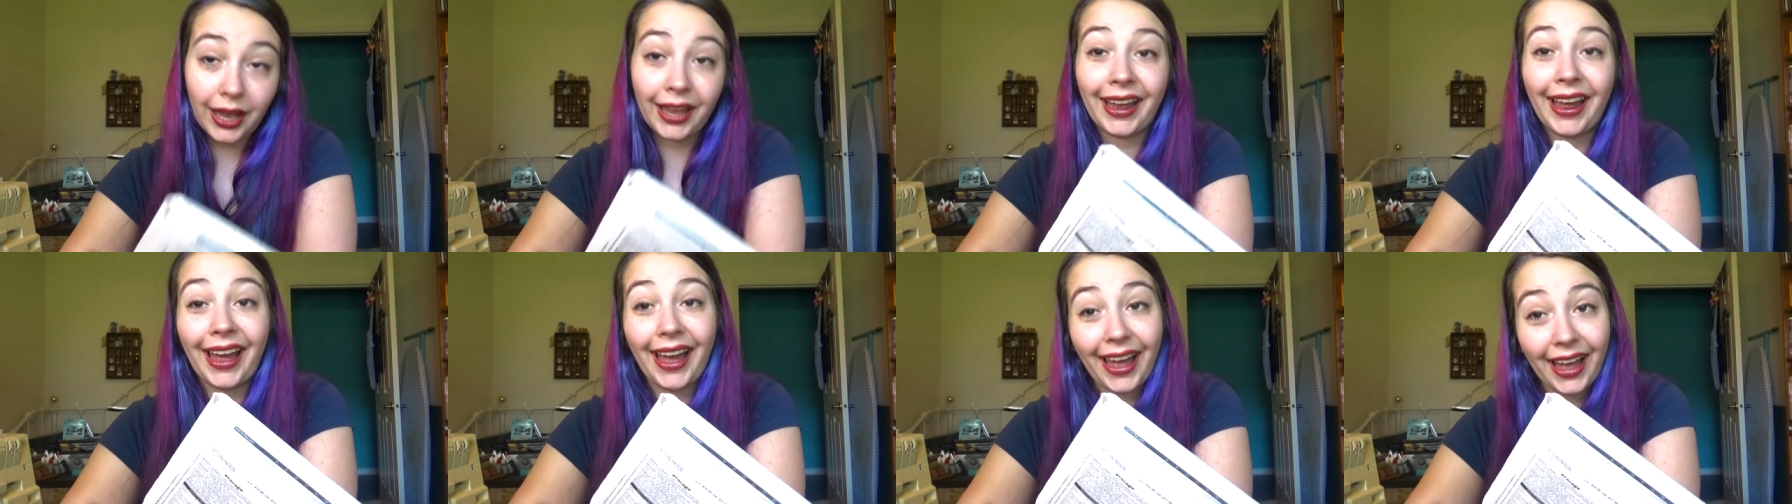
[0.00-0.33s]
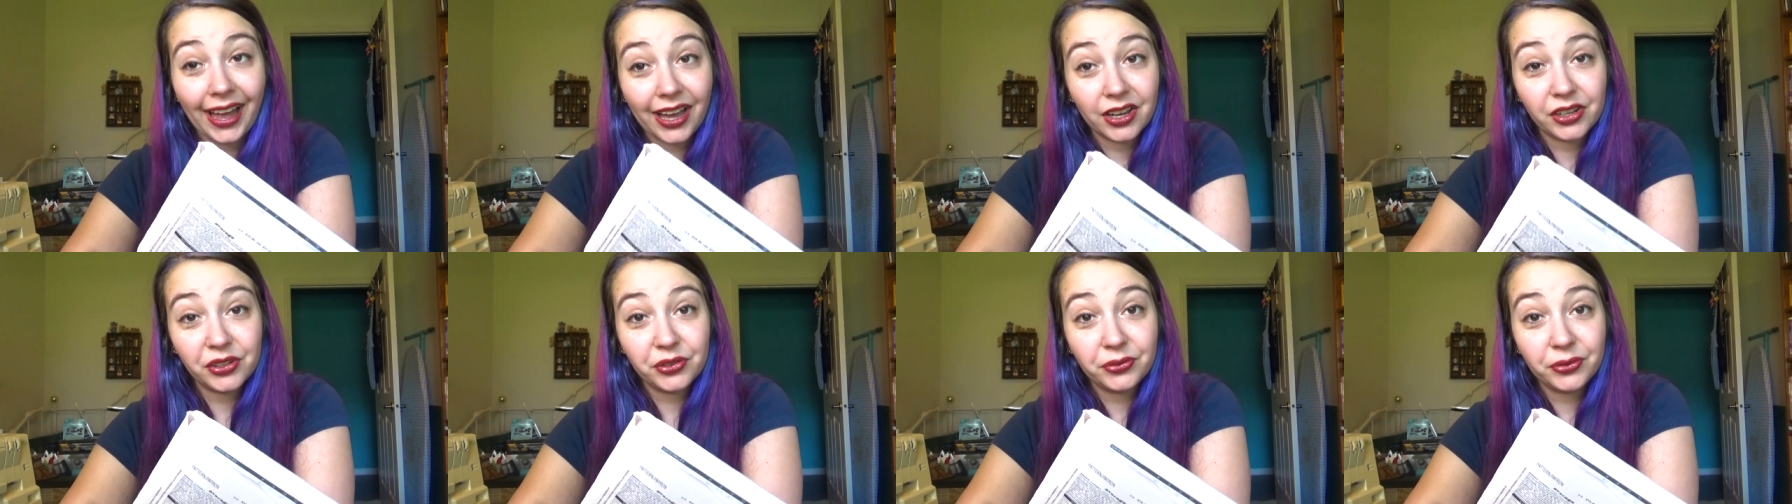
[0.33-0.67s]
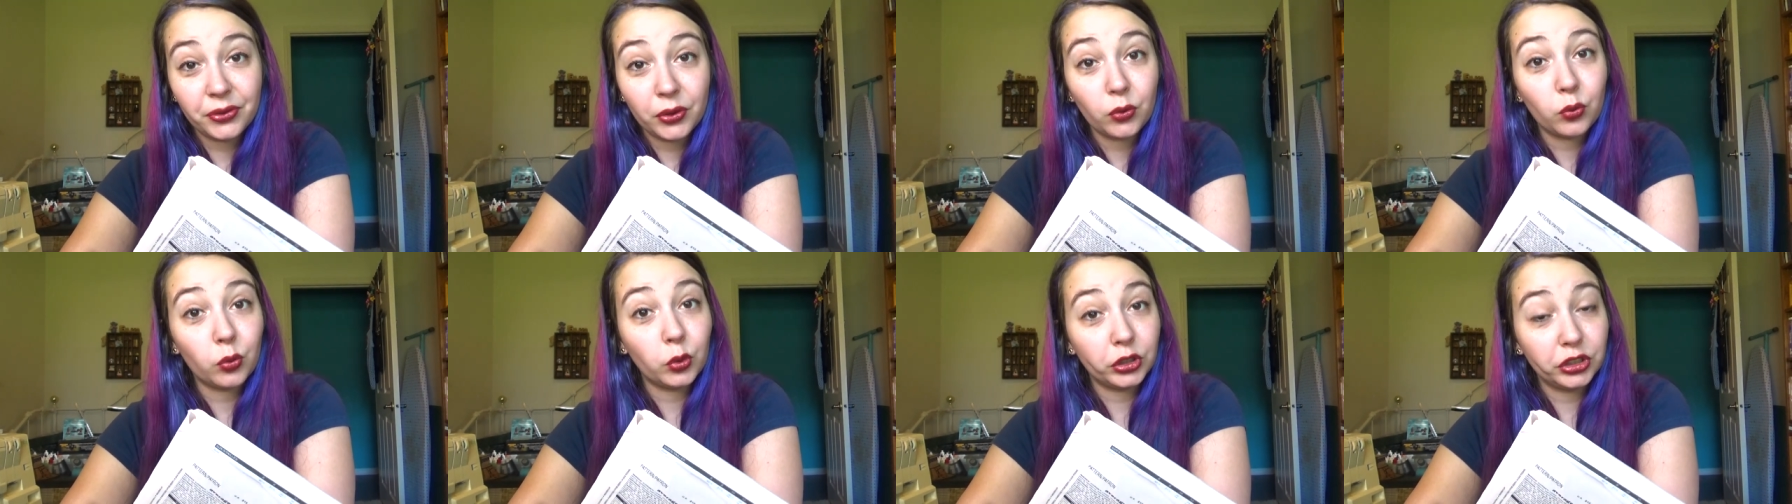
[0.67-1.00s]
I have
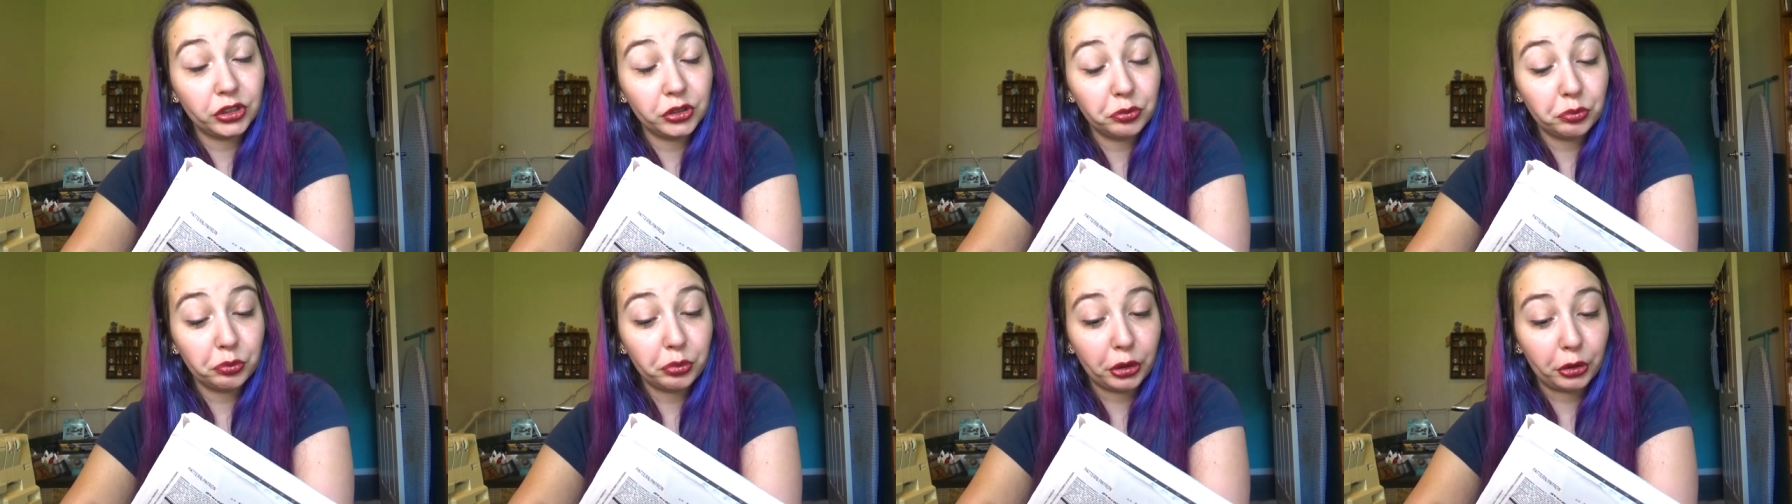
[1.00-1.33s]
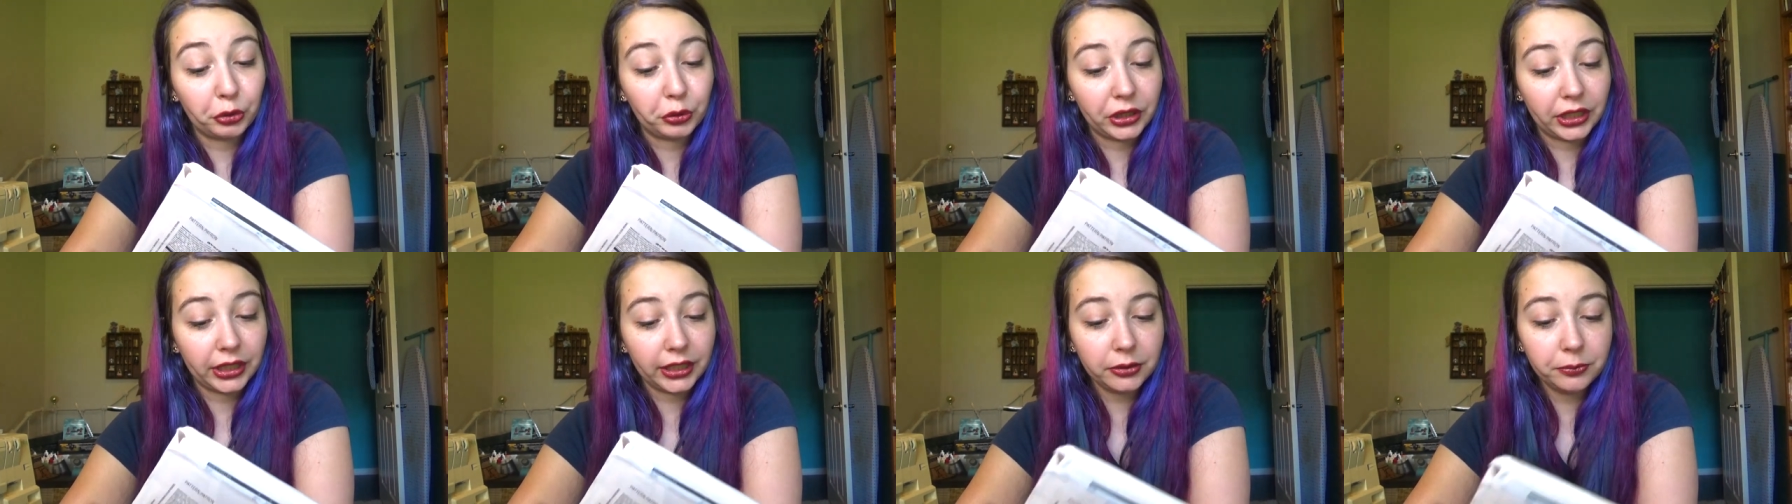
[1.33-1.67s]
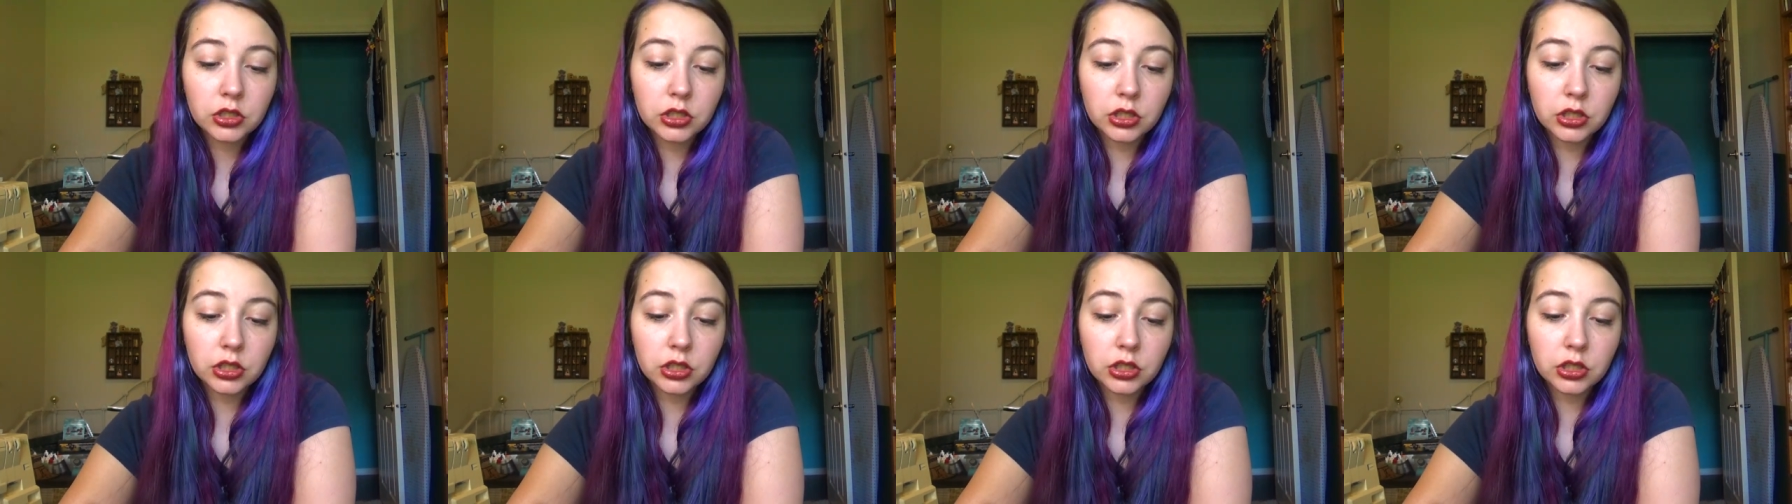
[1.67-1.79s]
wooden boning,